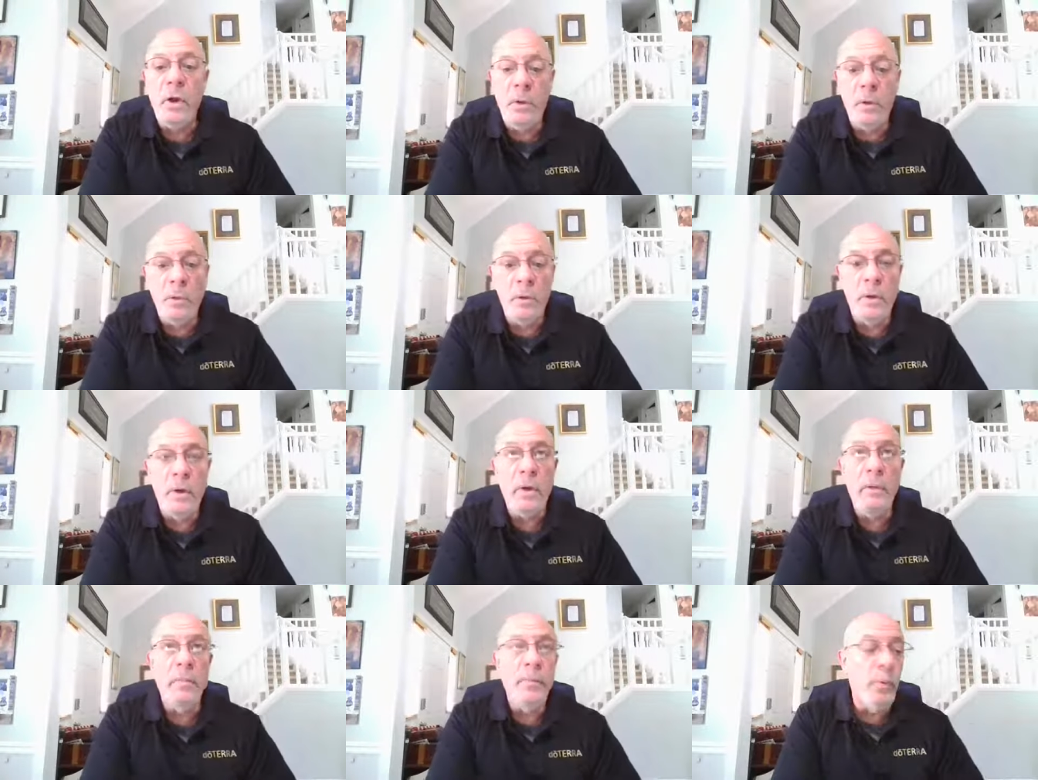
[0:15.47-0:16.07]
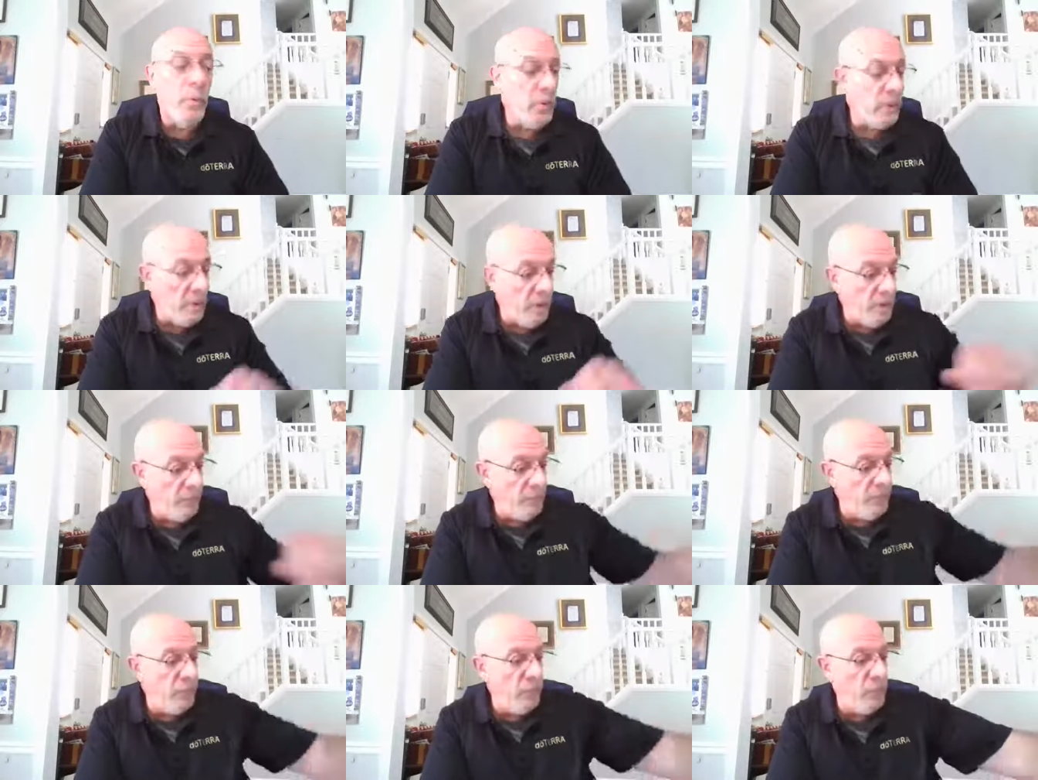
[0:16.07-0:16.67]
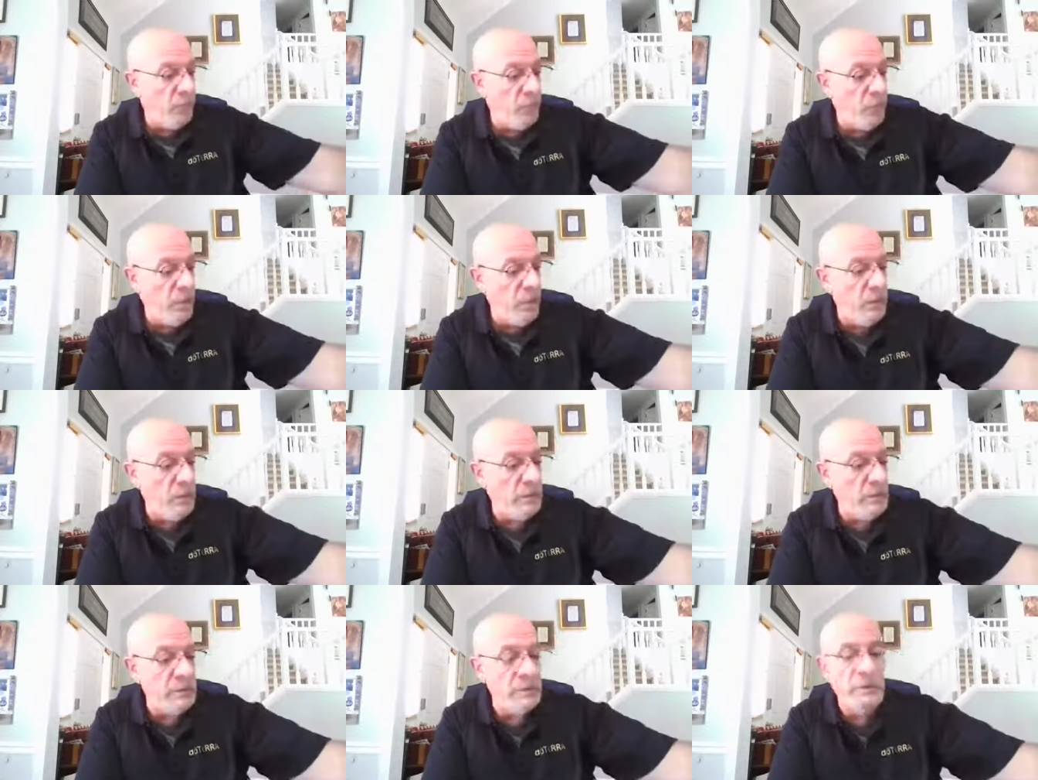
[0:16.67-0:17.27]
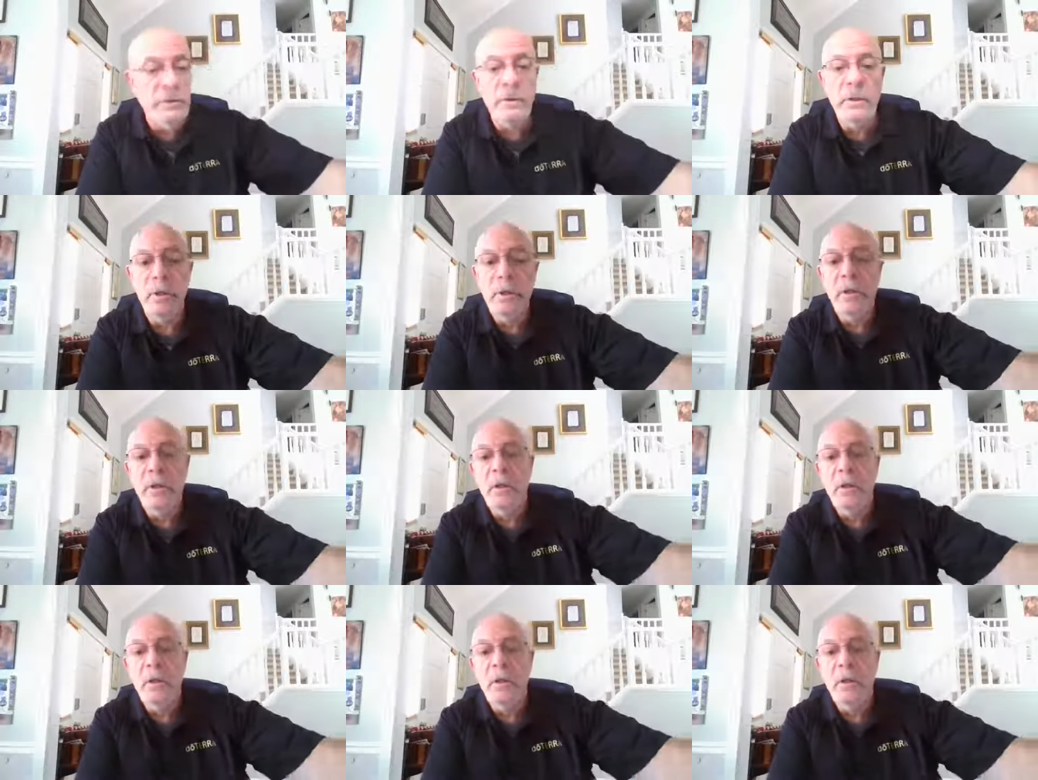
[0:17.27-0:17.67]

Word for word: I want to point out a few things.